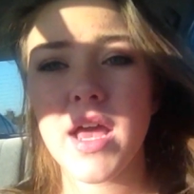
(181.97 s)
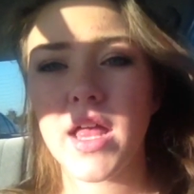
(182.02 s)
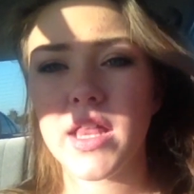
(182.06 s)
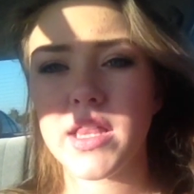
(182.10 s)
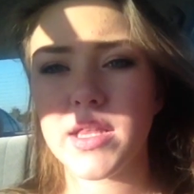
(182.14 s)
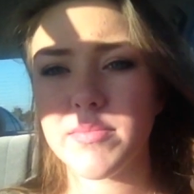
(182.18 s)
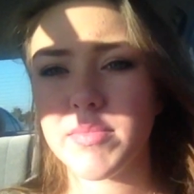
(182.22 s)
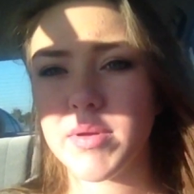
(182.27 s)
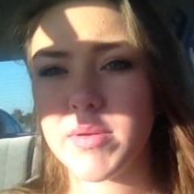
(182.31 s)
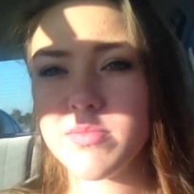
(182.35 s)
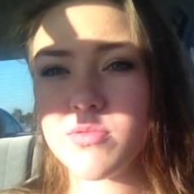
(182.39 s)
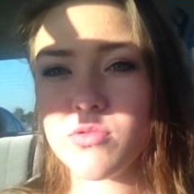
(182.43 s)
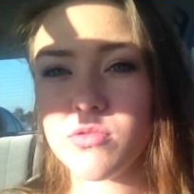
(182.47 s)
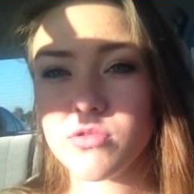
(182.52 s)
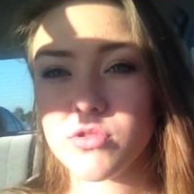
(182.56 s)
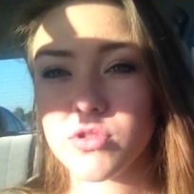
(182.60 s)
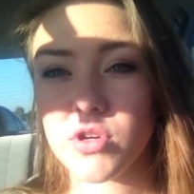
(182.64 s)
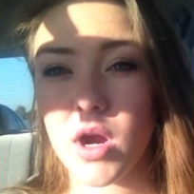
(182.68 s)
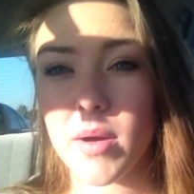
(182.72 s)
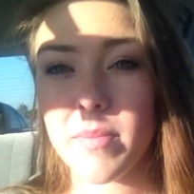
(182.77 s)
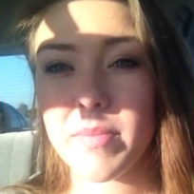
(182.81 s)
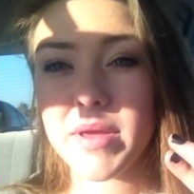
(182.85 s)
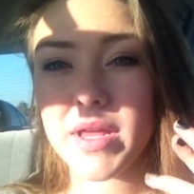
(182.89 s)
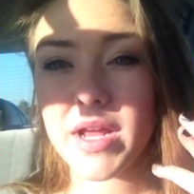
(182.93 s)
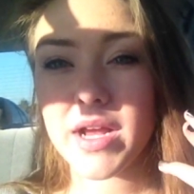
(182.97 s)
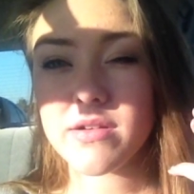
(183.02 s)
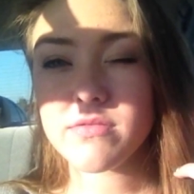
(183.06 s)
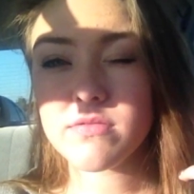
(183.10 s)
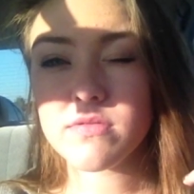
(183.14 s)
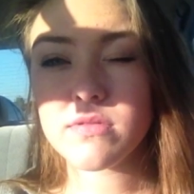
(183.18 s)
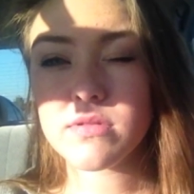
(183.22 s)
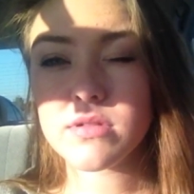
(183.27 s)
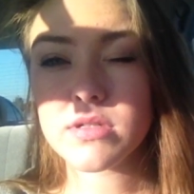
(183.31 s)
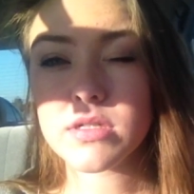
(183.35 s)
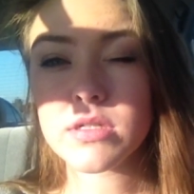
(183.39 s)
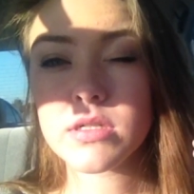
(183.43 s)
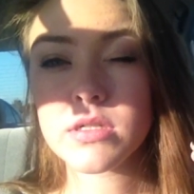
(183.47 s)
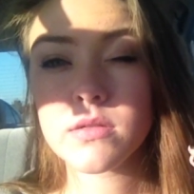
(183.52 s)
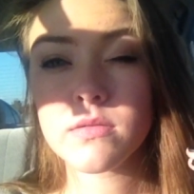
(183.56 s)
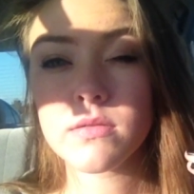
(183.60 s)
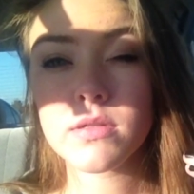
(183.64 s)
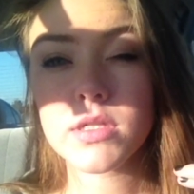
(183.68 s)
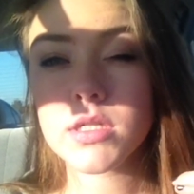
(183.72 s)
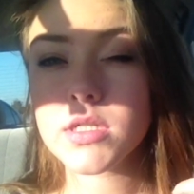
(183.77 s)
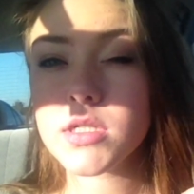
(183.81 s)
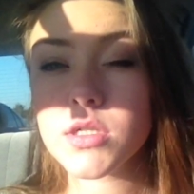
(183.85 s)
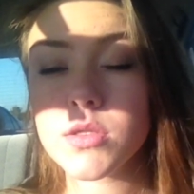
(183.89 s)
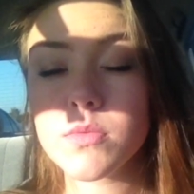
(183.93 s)
and then people will drop it. I really,
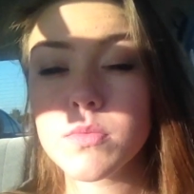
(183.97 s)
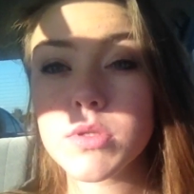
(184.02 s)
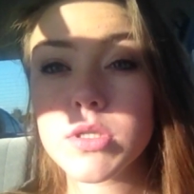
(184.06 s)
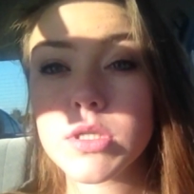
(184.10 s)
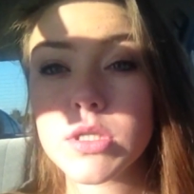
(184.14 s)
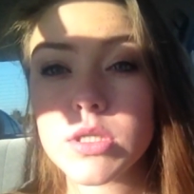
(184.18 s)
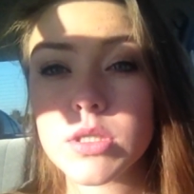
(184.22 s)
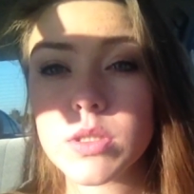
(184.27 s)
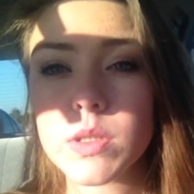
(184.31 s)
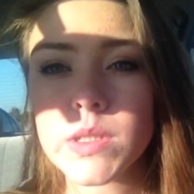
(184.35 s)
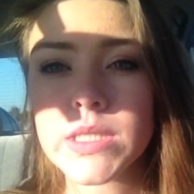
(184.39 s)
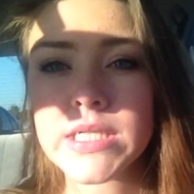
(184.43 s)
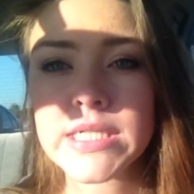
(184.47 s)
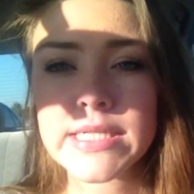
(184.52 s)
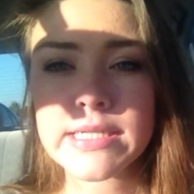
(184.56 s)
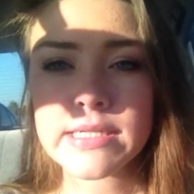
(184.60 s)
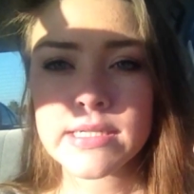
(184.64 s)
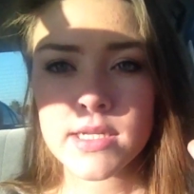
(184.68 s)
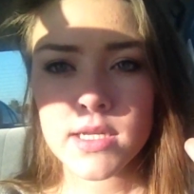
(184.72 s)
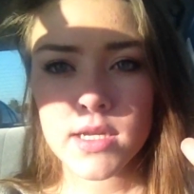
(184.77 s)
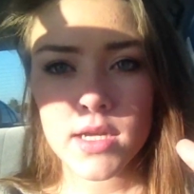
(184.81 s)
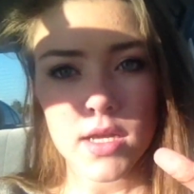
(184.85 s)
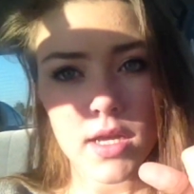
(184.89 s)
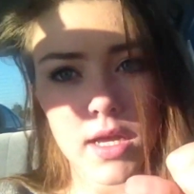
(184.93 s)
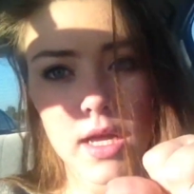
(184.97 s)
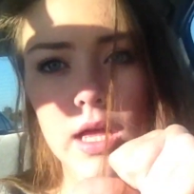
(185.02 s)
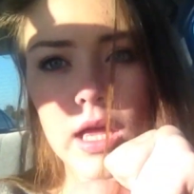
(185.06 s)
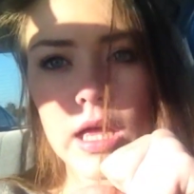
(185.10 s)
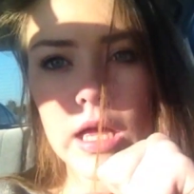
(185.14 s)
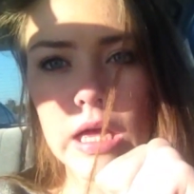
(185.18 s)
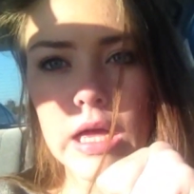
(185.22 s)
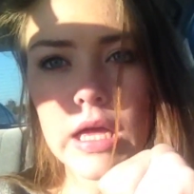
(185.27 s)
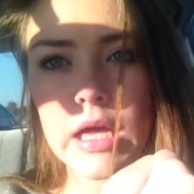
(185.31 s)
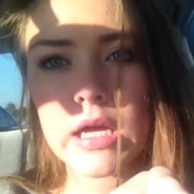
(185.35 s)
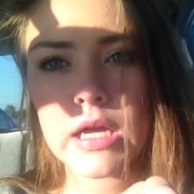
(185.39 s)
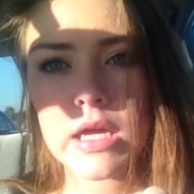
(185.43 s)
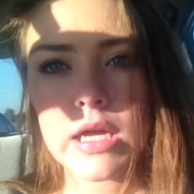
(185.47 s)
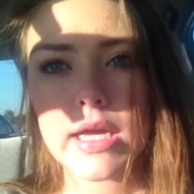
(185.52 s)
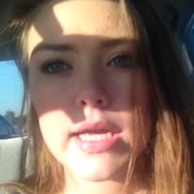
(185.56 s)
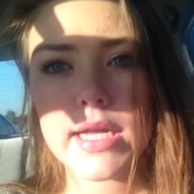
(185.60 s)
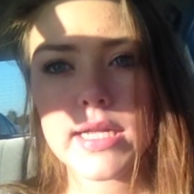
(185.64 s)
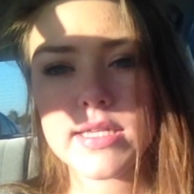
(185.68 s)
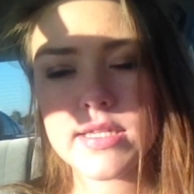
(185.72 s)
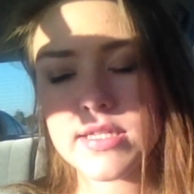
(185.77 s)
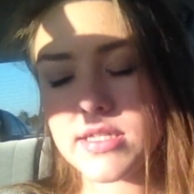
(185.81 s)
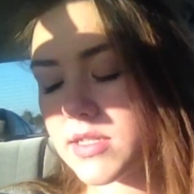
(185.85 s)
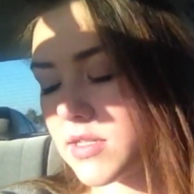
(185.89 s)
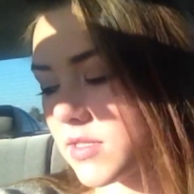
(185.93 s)
really hope so.
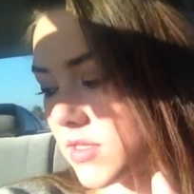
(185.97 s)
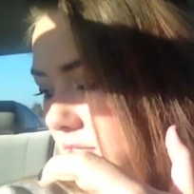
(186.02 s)
It's